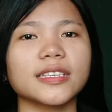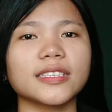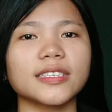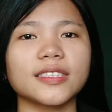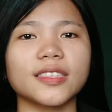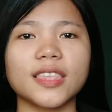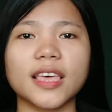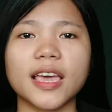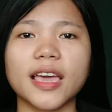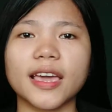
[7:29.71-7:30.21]

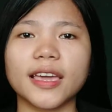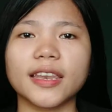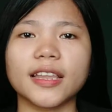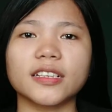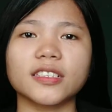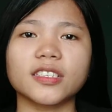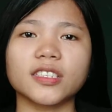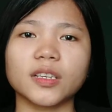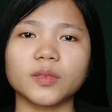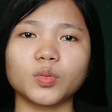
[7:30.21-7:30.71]
is then
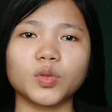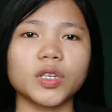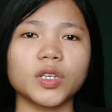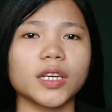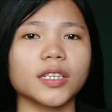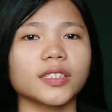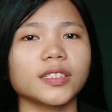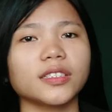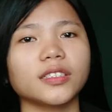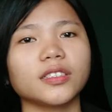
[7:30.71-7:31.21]

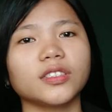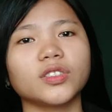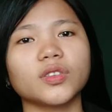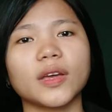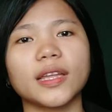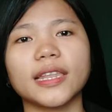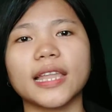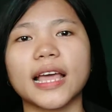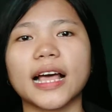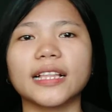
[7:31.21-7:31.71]
subjected to
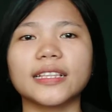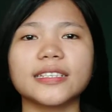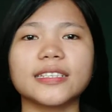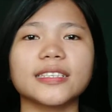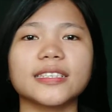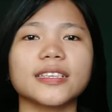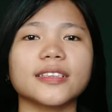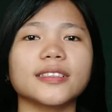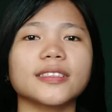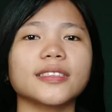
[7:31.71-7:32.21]

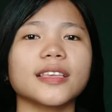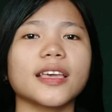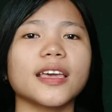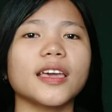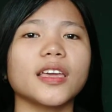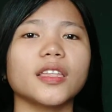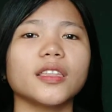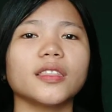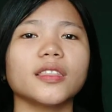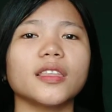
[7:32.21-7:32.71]
analysis,
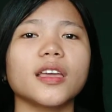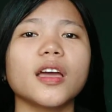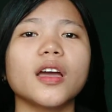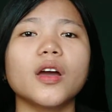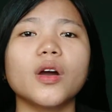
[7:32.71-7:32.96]
and